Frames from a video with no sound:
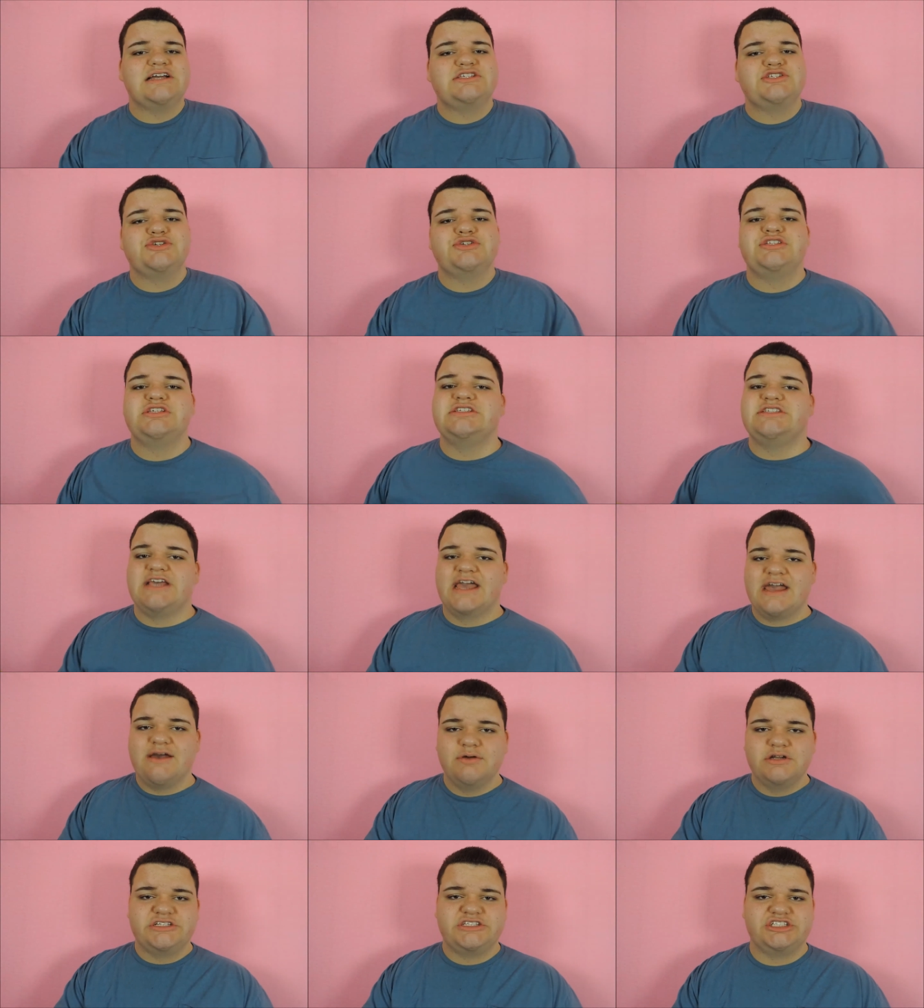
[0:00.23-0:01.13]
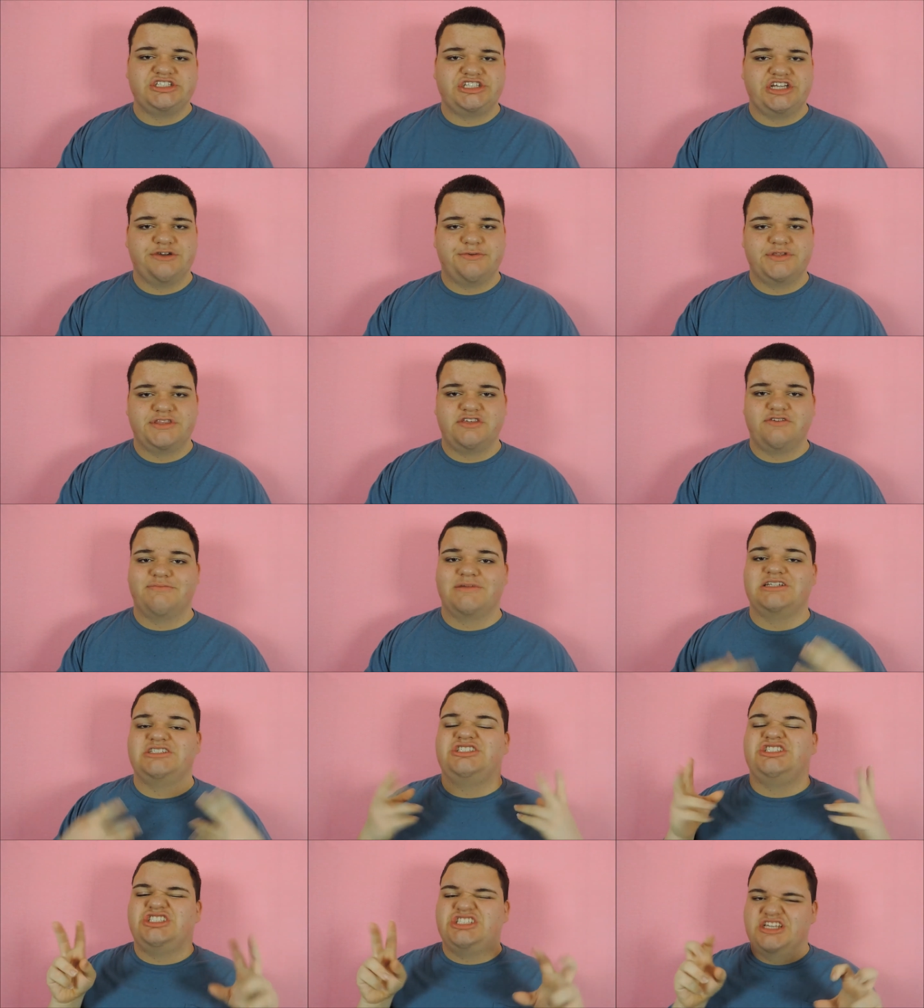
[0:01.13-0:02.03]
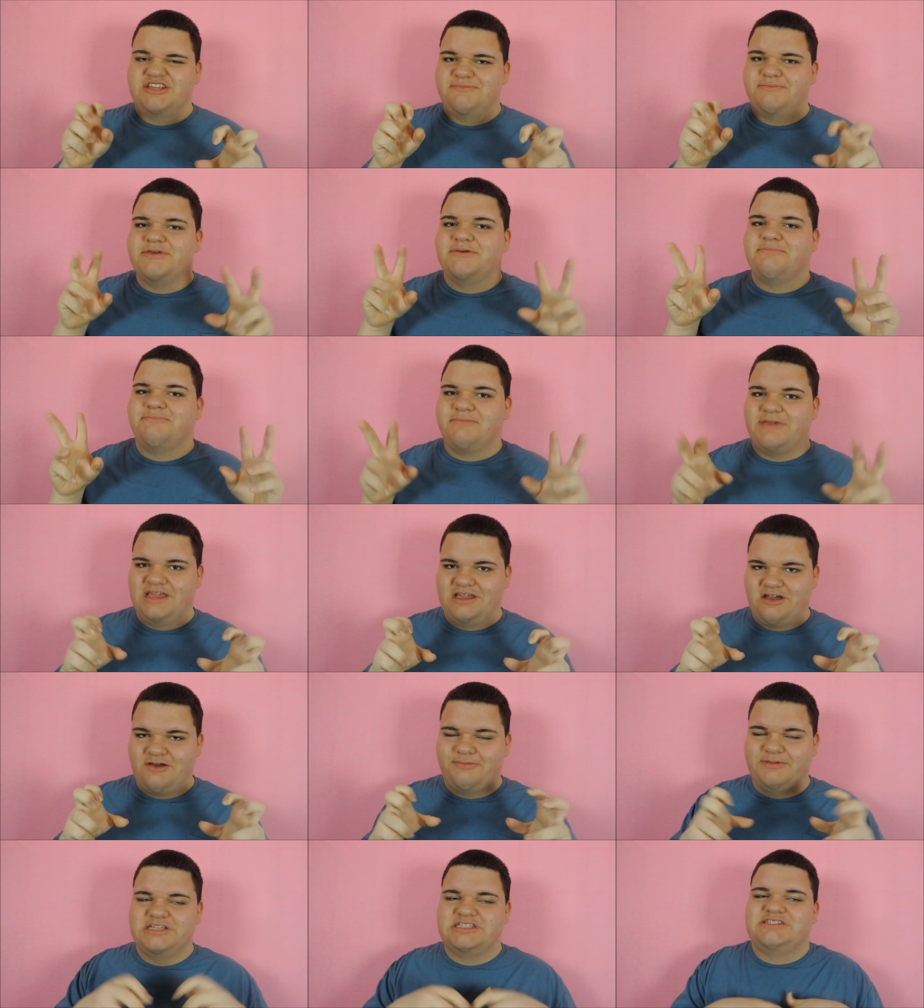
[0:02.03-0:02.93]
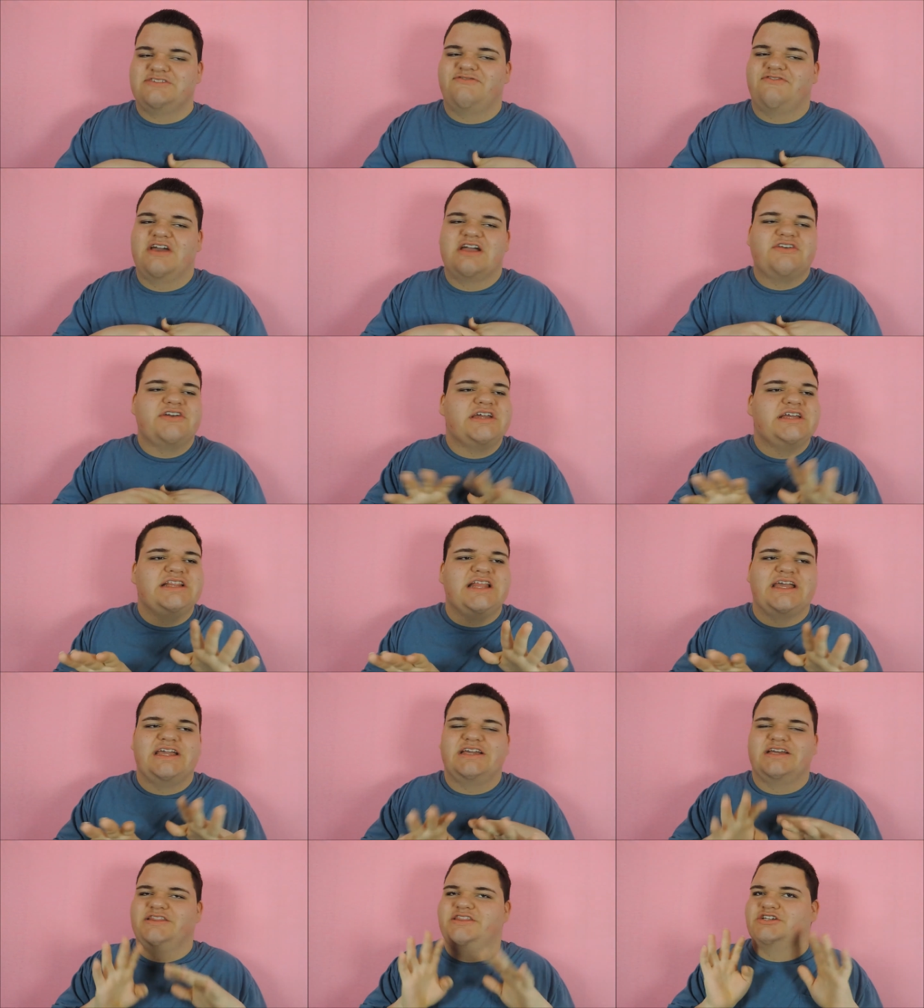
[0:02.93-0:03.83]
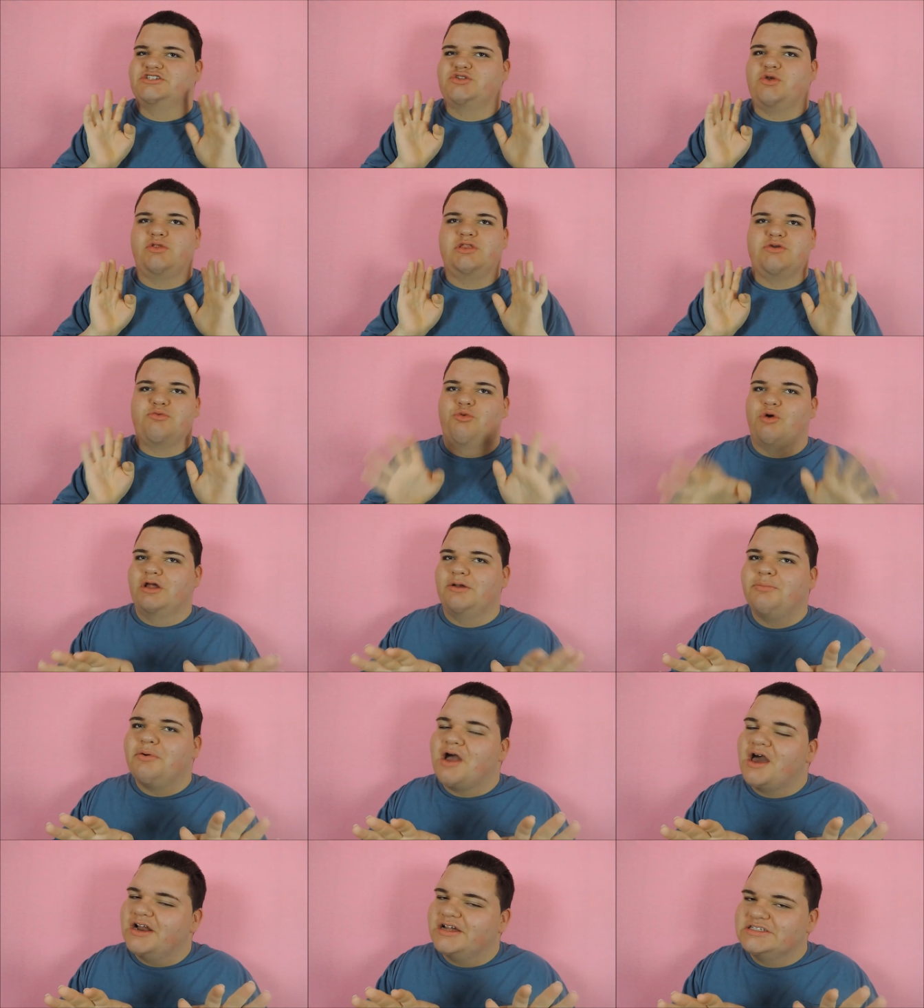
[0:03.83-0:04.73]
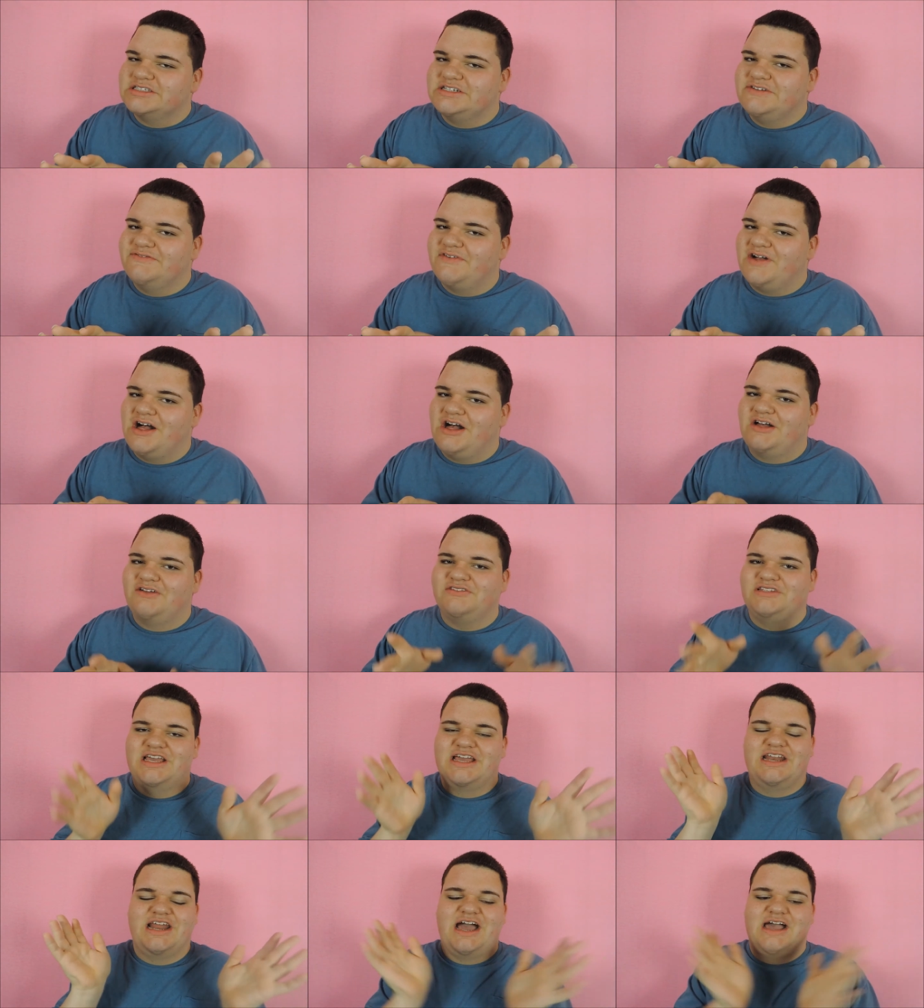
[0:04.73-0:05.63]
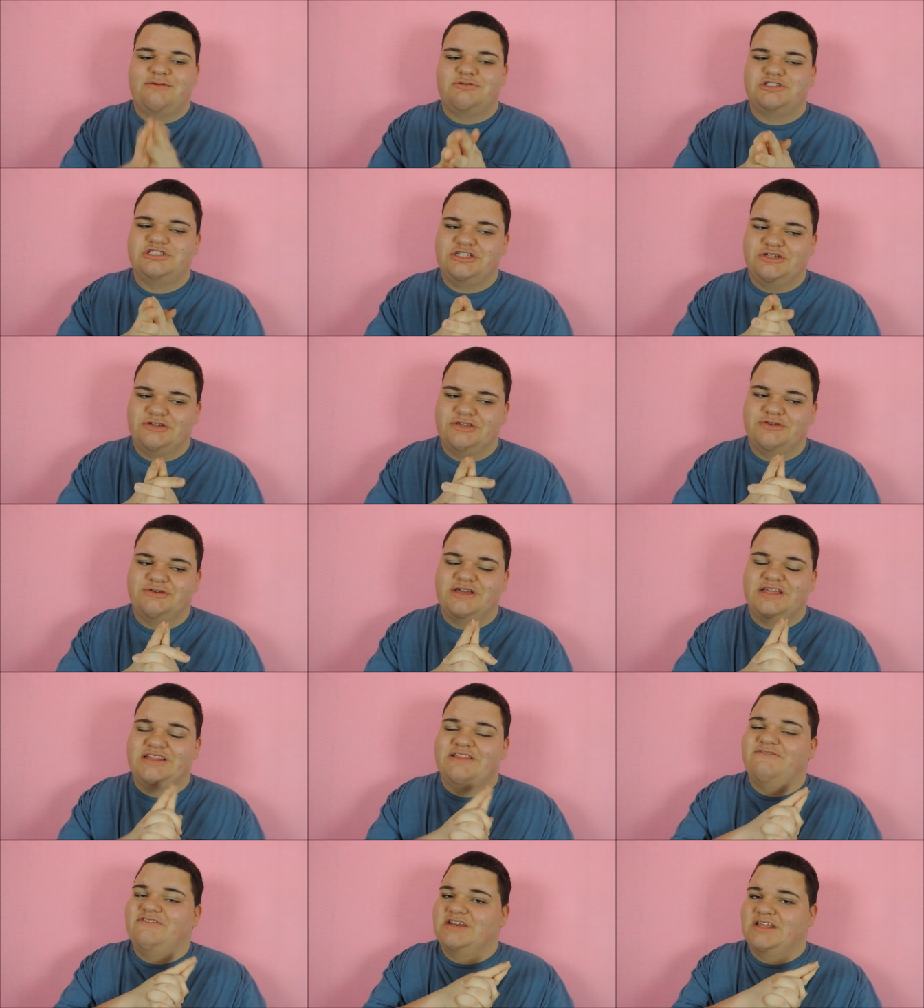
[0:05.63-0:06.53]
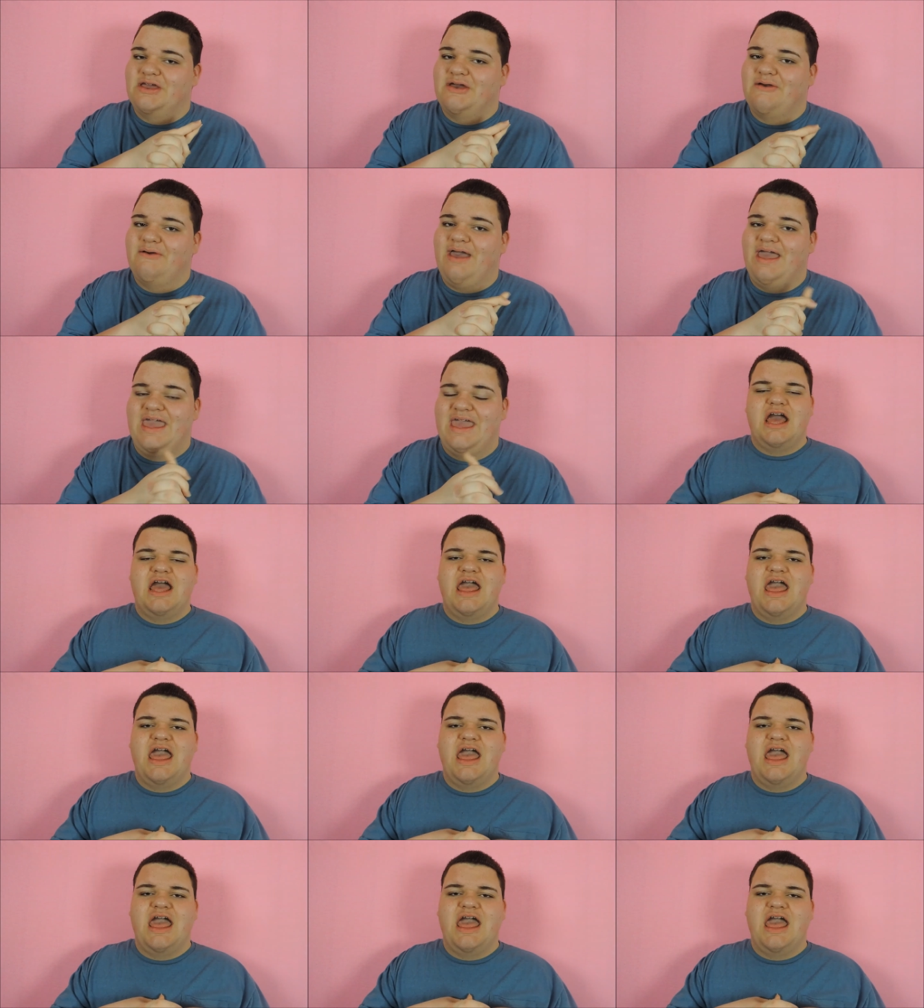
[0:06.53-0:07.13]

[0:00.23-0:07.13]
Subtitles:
guys, so today I wanted to share with you my gym makeup. It's very, like, there's only one product involved, and I will show you in the video.